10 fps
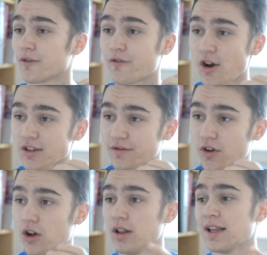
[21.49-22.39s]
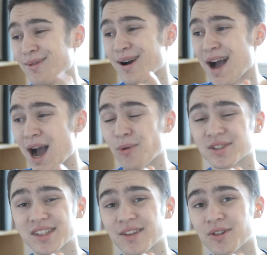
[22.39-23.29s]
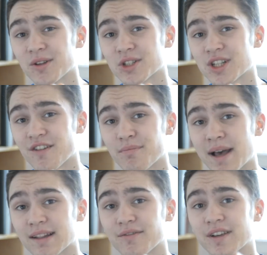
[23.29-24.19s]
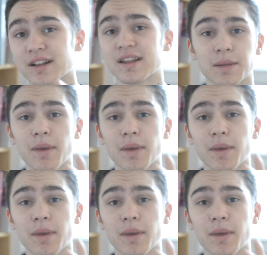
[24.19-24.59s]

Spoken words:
First of all, how was the evolution of Battlefield?